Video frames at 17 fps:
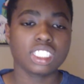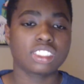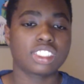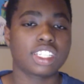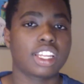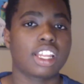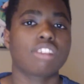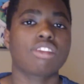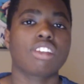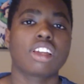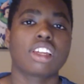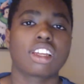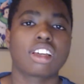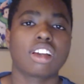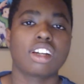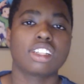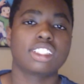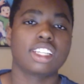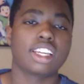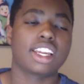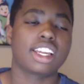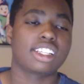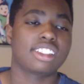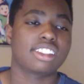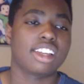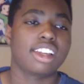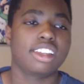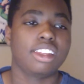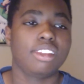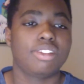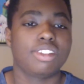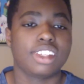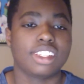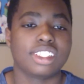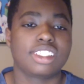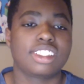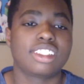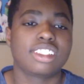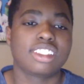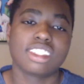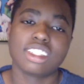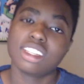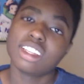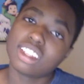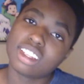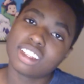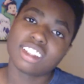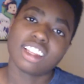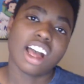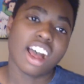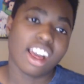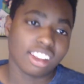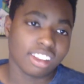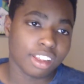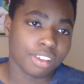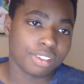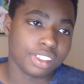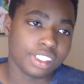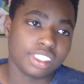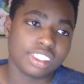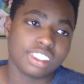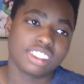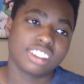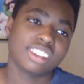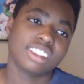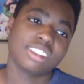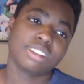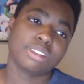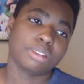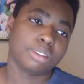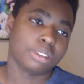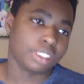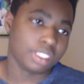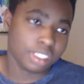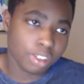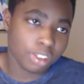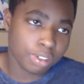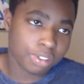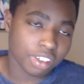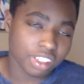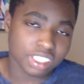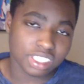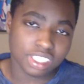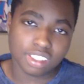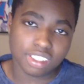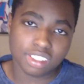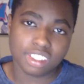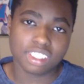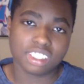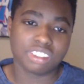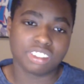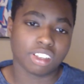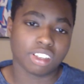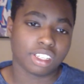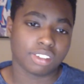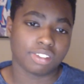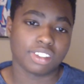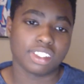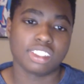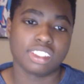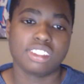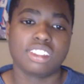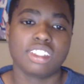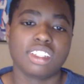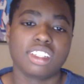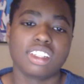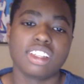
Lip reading: So yeah, that's what I'm gonna call it, the Anxiety Fist. I love it. New version of the Drunken Fist.